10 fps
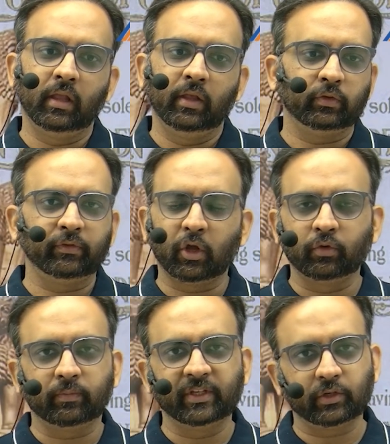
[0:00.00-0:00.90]
So
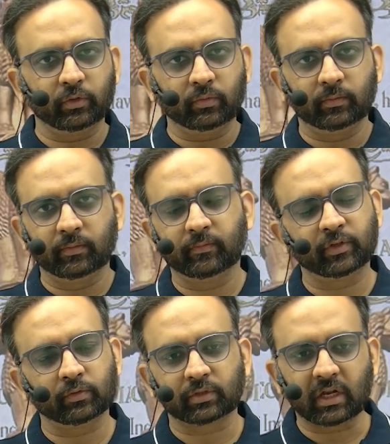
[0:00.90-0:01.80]
without much ado, we
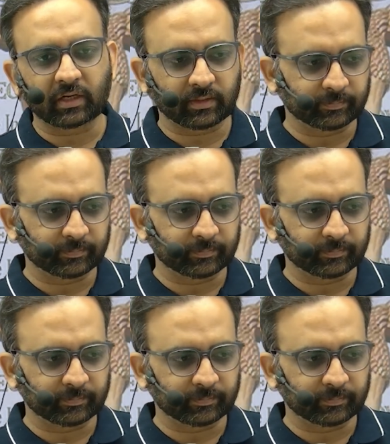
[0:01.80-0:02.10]
should start.